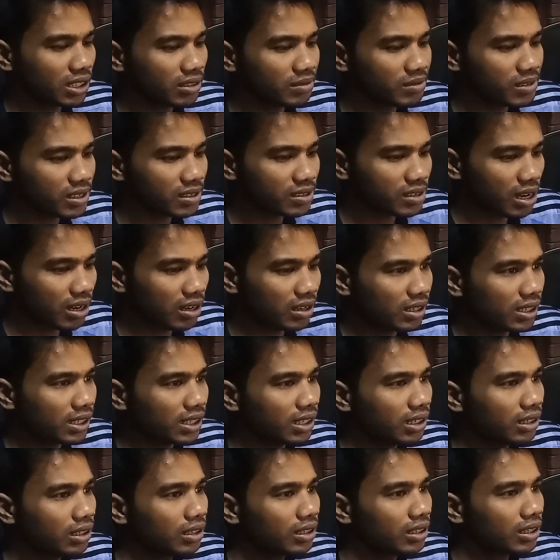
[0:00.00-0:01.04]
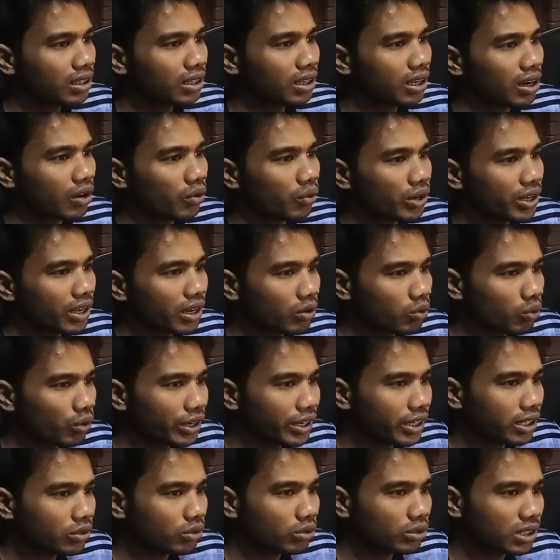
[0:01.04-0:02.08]
In this article, we are
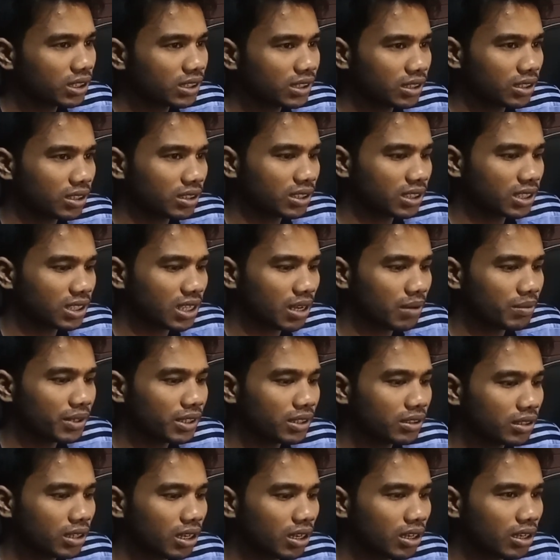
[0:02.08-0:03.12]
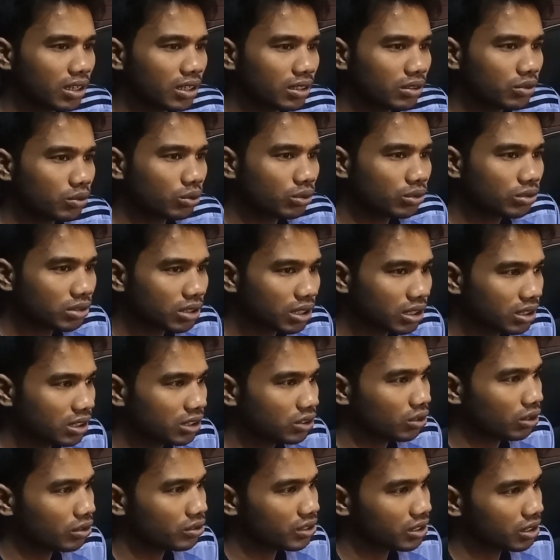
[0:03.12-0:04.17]
going to discuss seven good
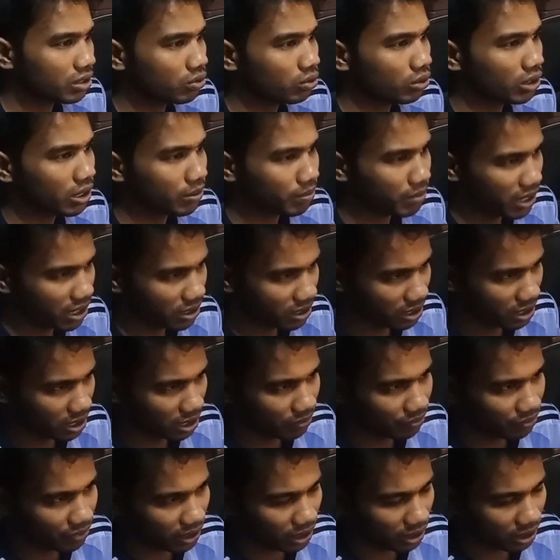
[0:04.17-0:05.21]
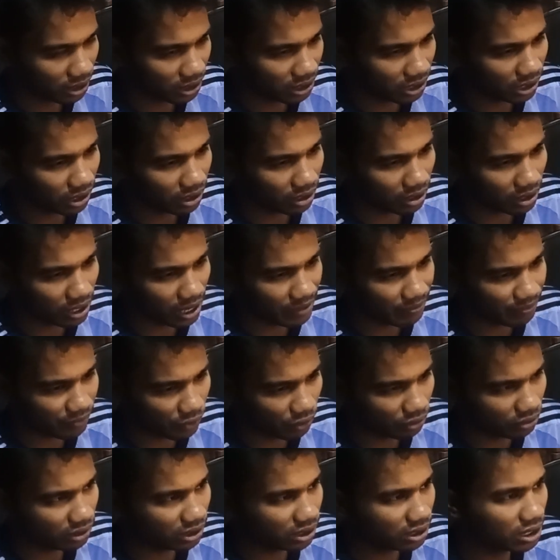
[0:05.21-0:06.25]
reasons to invest in financial life
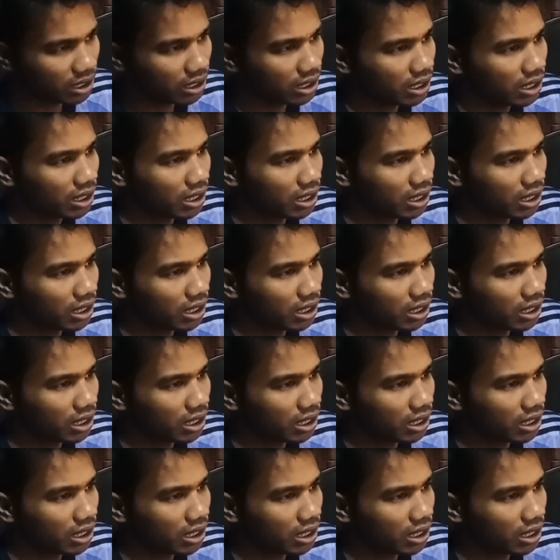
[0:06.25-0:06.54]
course.